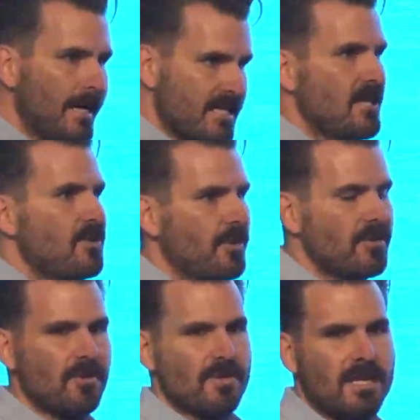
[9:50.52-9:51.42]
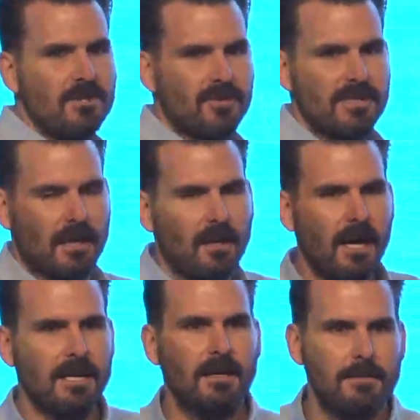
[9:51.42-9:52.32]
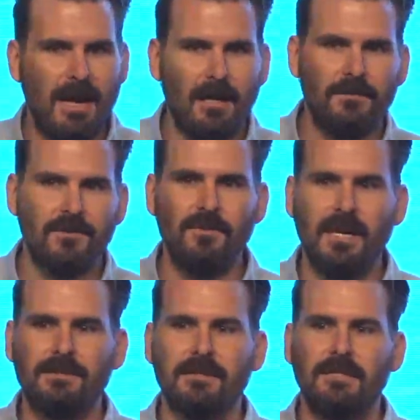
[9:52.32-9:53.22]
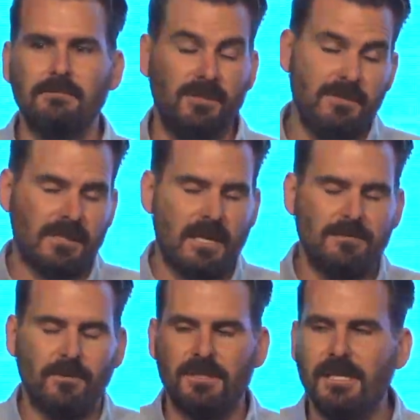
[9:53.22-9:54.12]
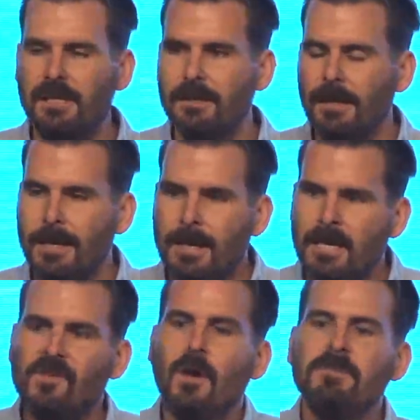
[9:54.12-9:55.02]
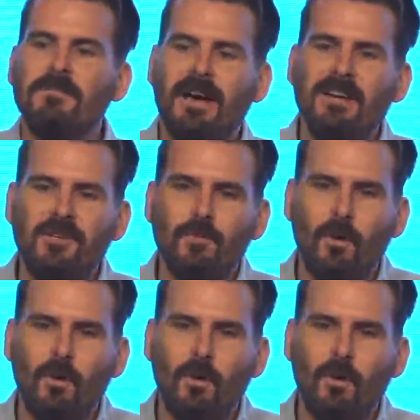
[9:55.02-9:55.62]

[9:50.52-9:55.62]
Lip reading: a century or 2 centuries, declining at the back end of 2000, and in this case 14, his observation